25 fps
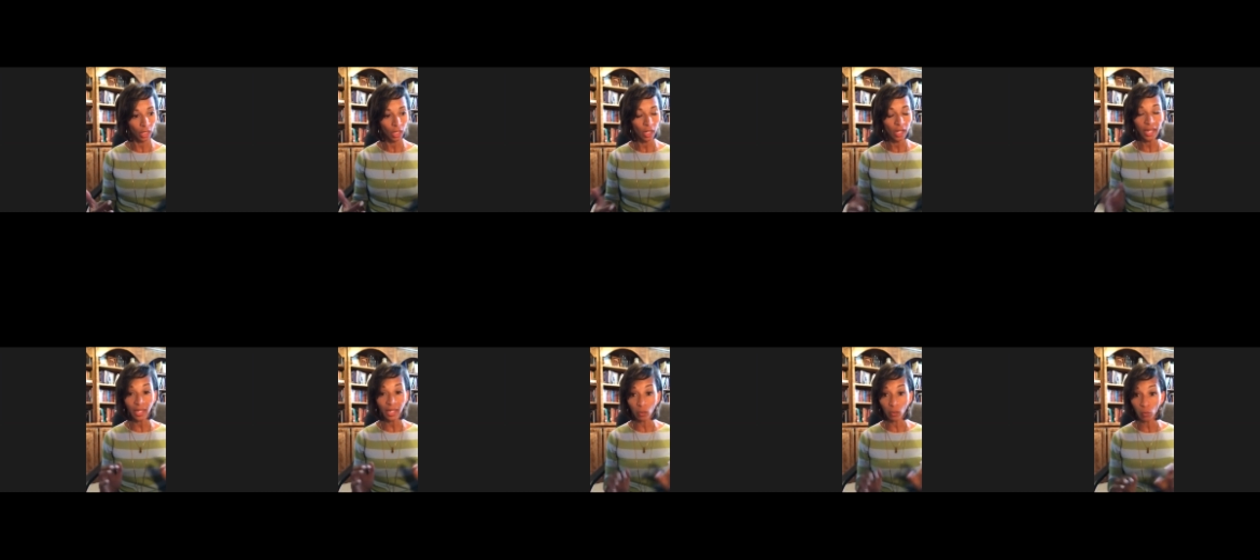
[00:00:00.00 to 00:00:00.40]

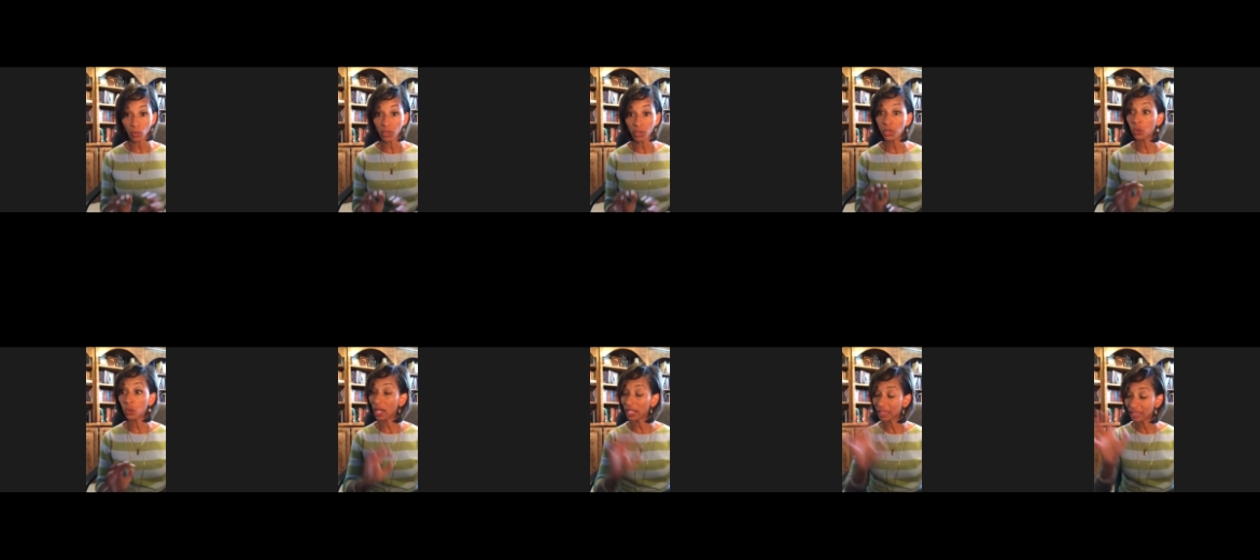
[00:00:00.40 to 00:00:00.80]
And when
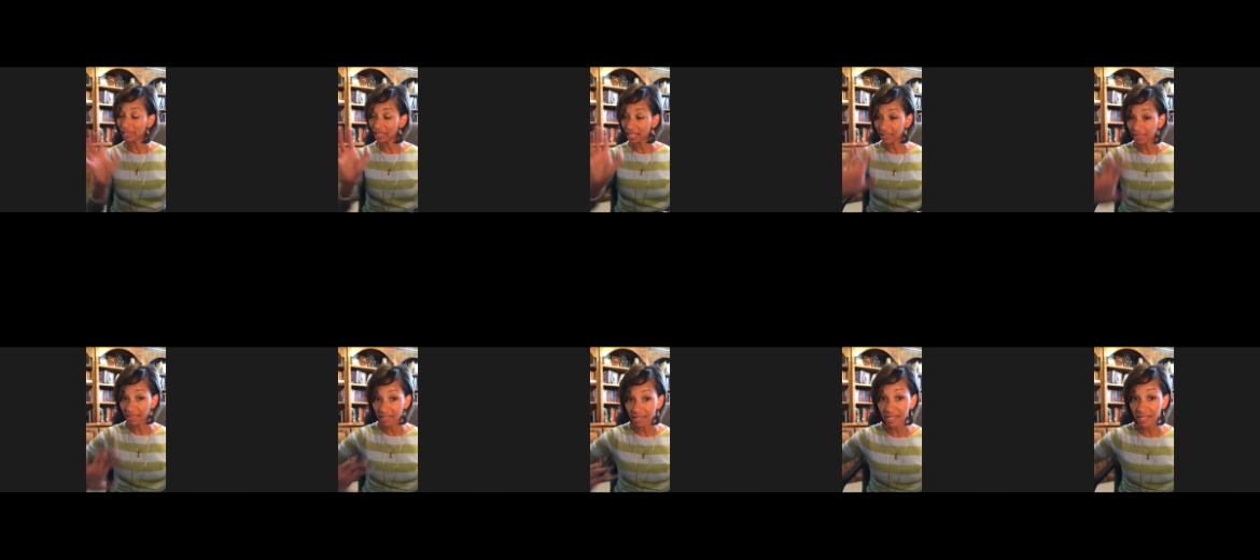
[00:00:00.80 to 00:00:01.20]
do I let
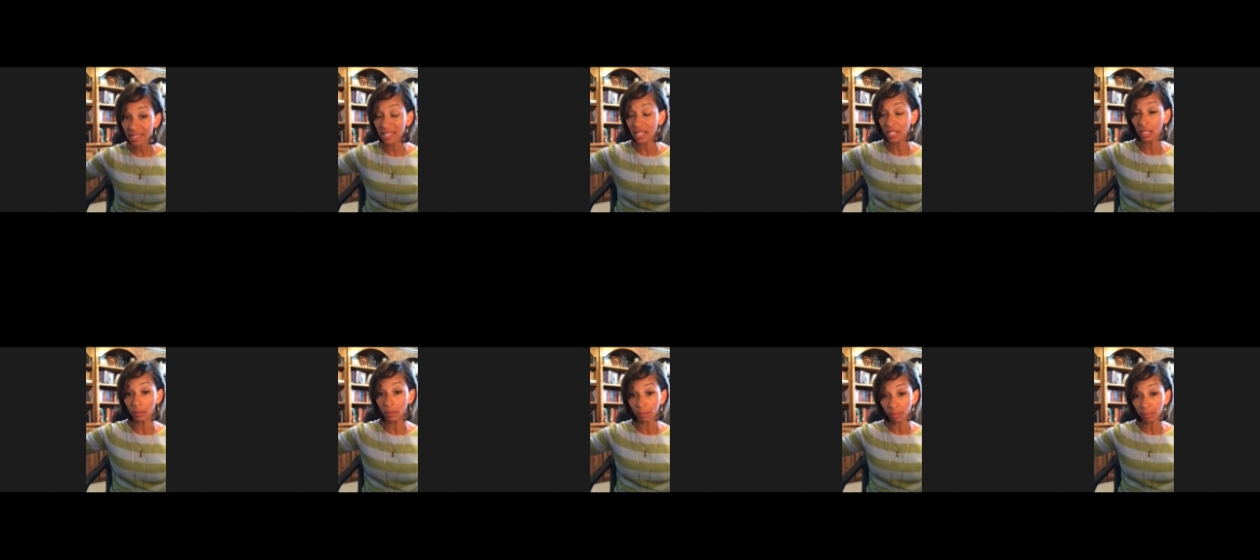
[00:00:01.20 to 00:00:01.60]
this thing
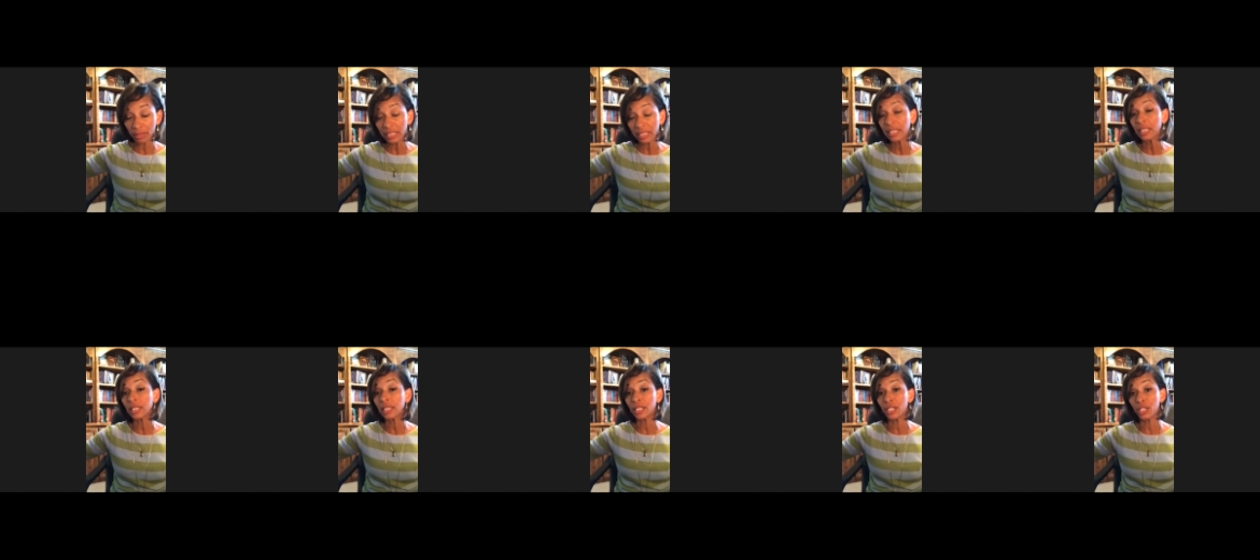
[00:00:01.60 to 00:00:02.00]

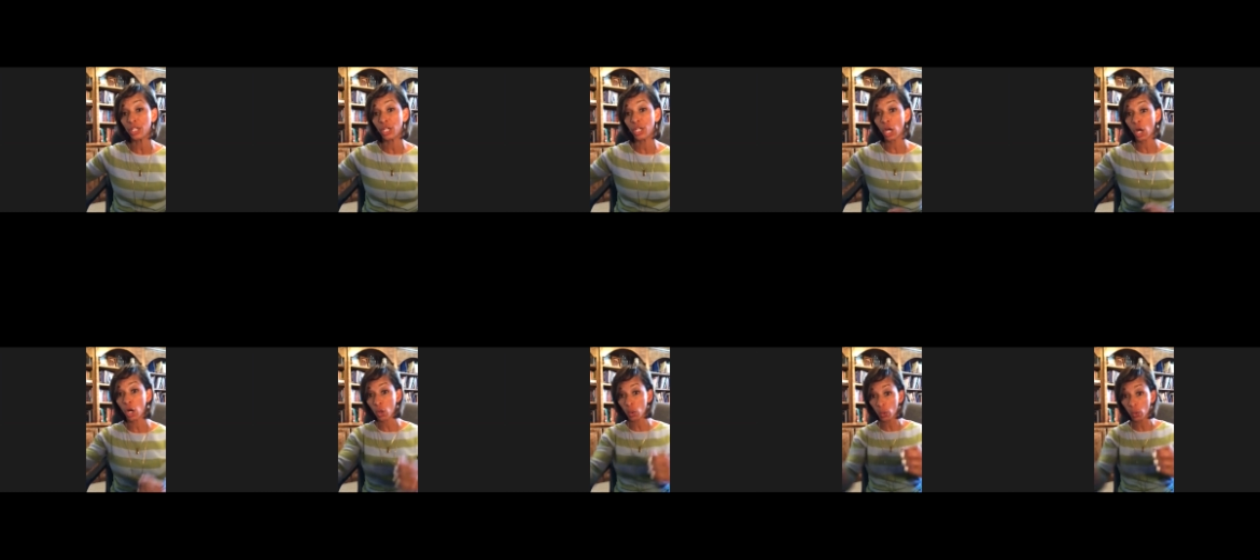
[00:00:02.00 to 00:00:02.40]
completely
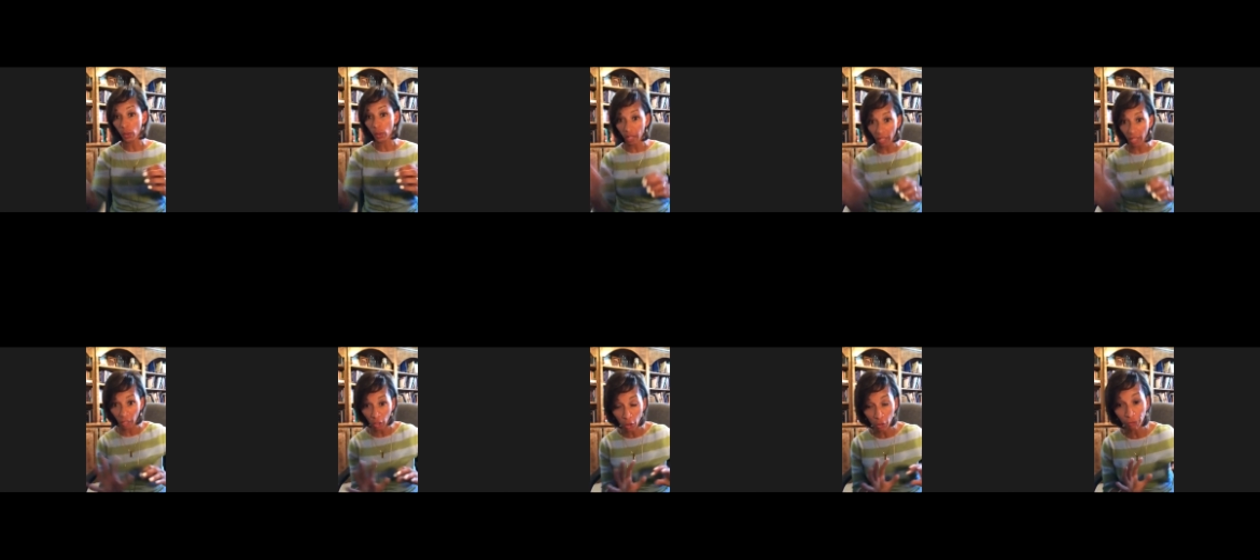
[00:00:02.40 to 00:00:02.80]
go and
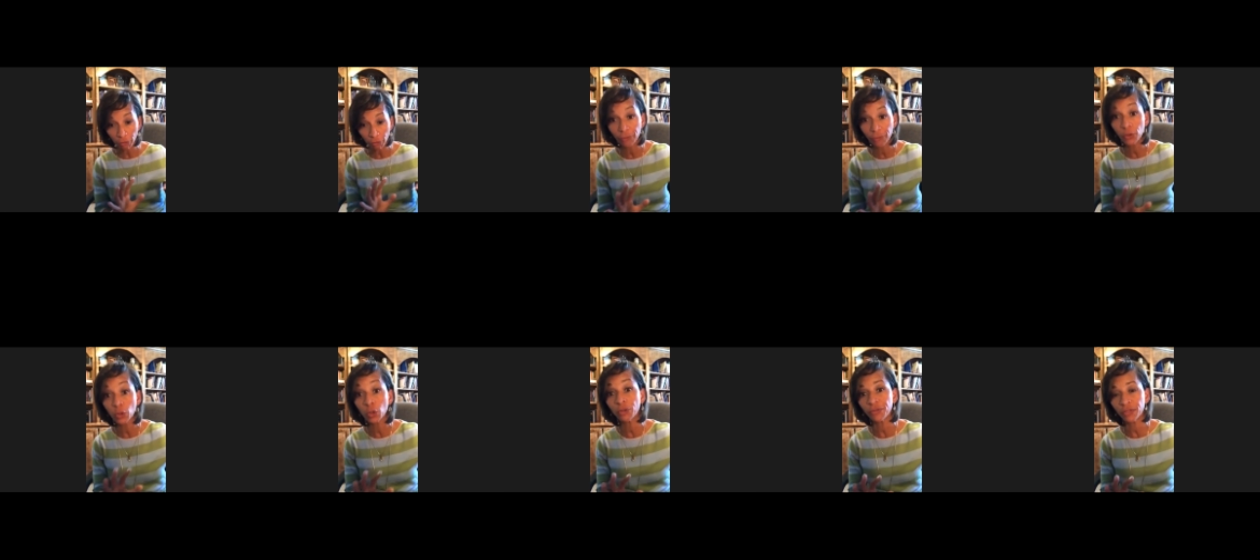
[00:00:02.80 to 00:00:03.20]
go
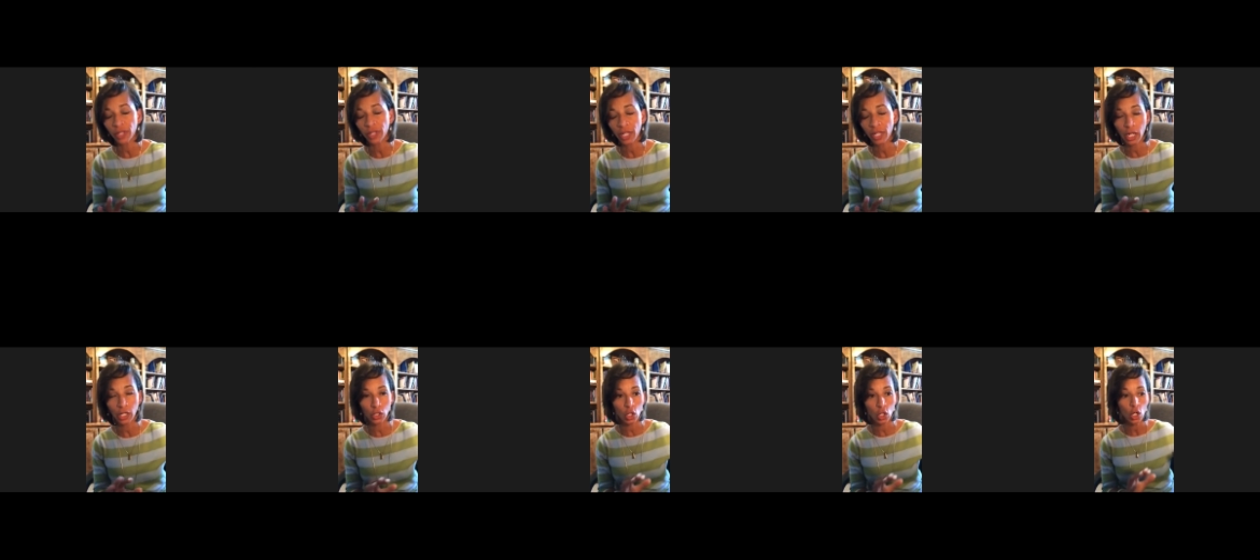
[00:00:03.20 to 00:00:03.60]
full
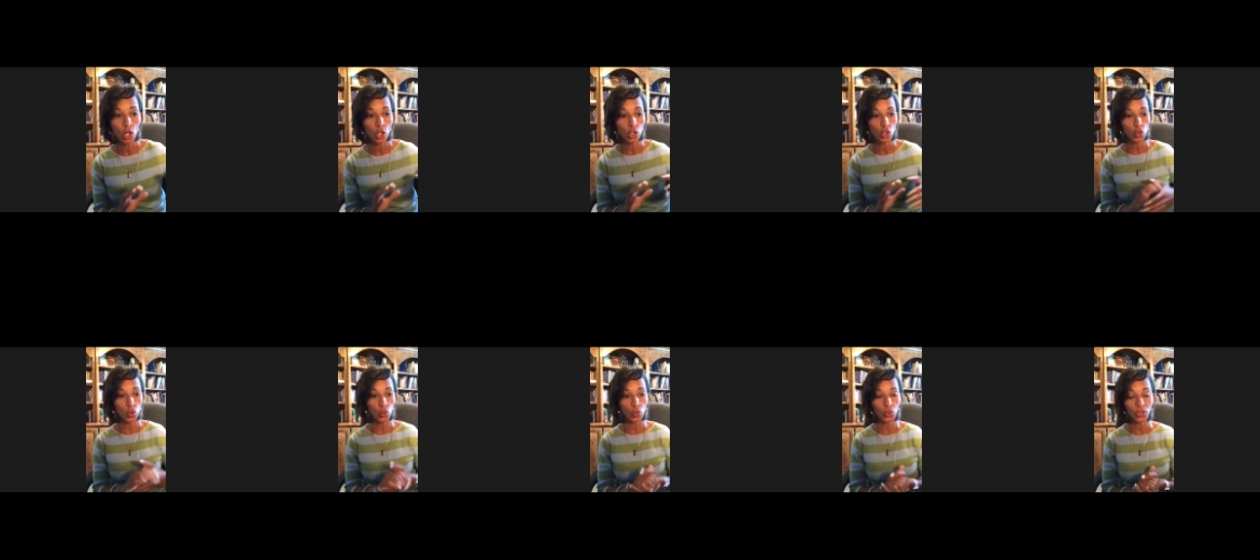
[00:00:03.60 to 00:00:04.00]
fledged
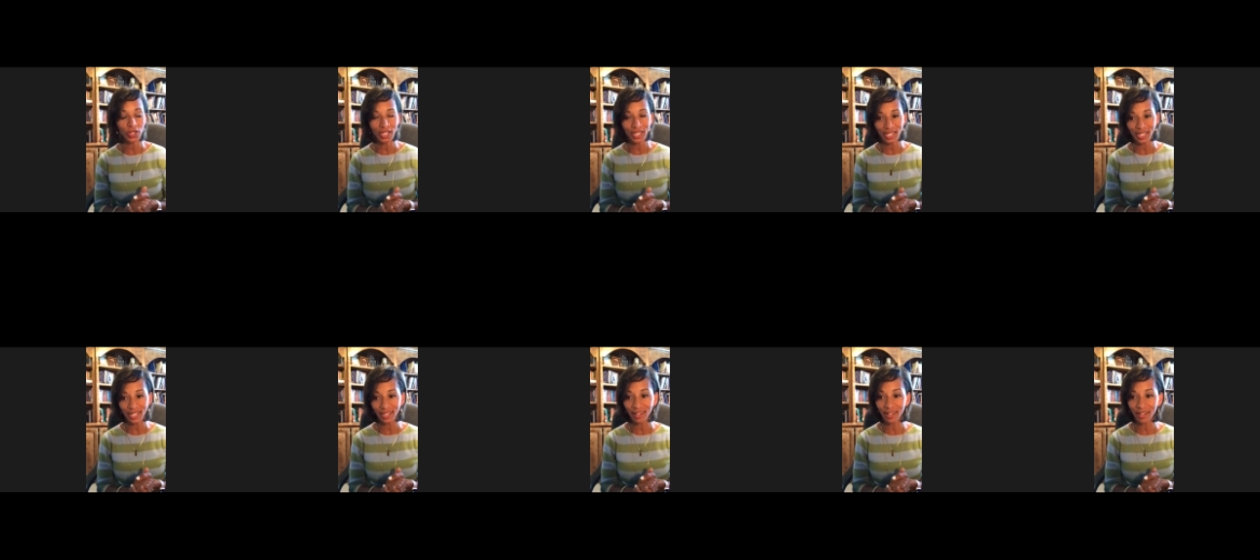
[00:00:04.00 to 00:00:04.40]
towards
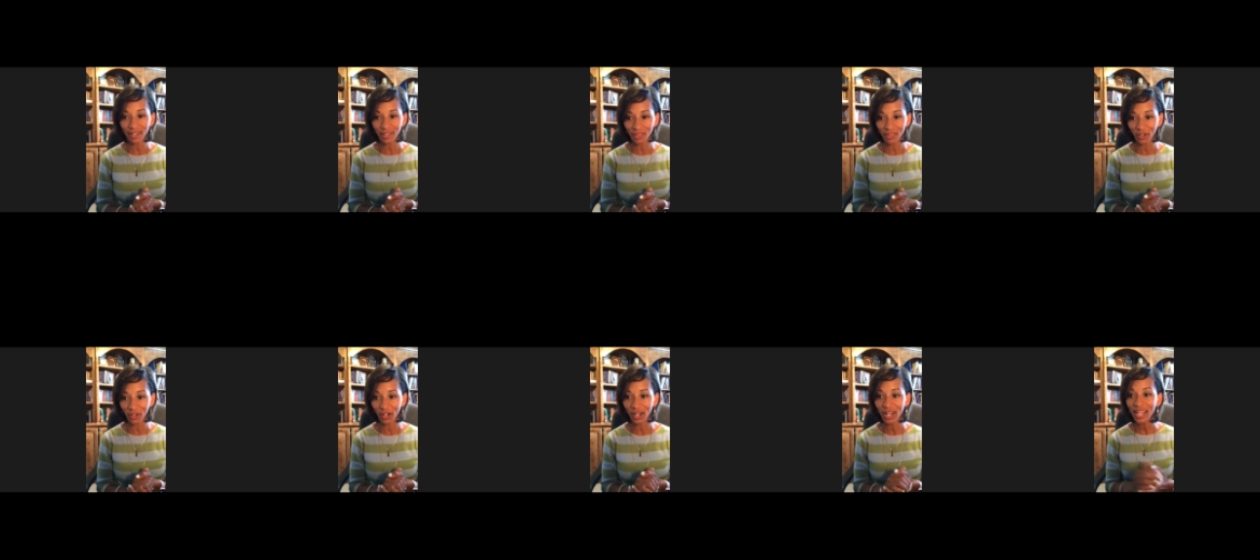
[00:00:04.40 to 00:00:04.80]
the
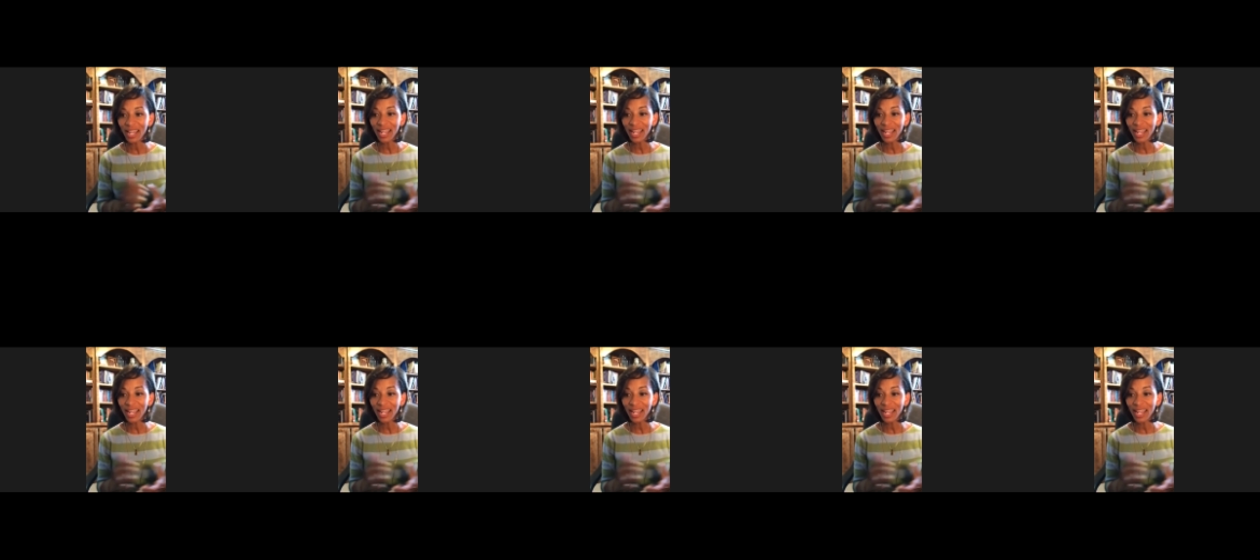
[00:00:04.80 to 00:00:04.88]
other?